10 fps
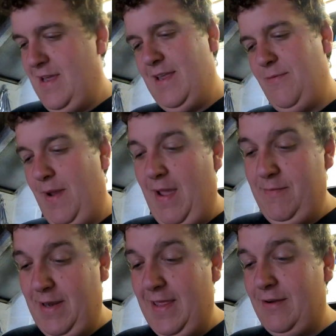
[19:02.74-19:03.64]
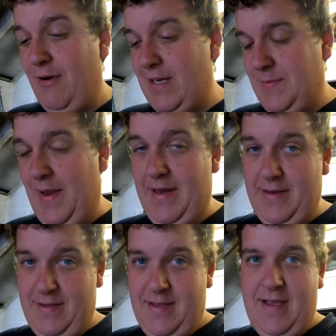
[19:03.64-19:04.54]
Either way, I'm going to get the correct spelling.
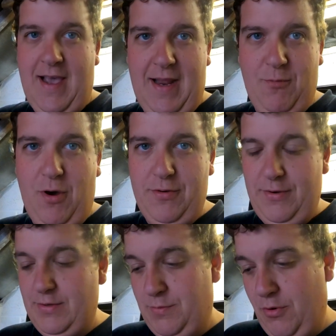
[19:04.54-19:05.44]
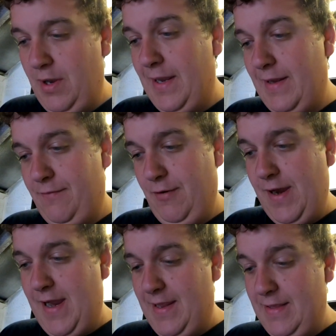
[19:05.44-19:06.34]
And what I'll do is I'll put a link for it
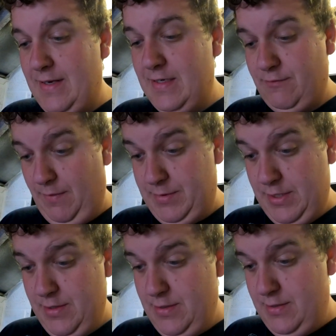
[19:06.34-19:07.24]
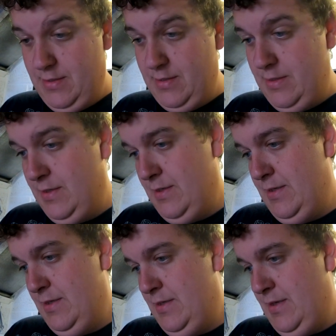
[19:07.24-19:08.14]
in the description.
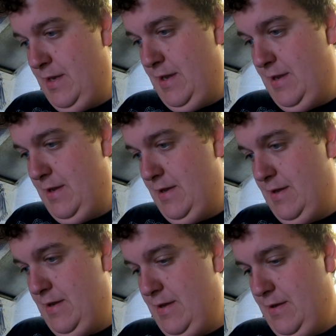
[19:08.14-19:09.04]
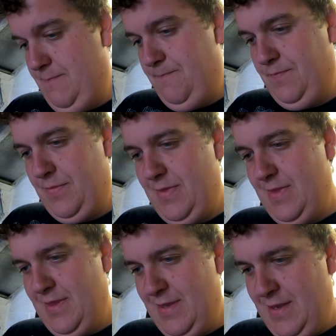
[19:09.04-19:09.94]
It
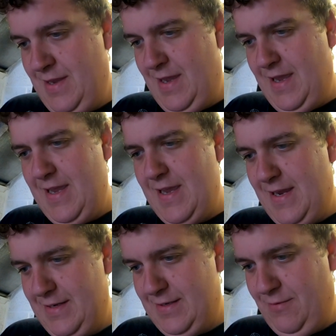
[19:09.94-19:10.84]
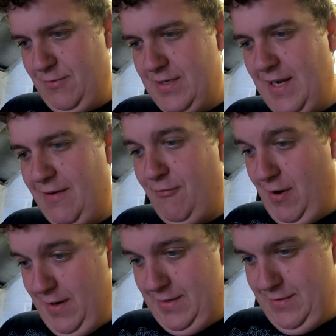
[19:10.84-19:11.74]
is, I want to say it
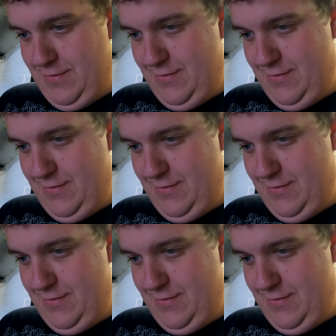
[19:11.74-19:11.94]
right,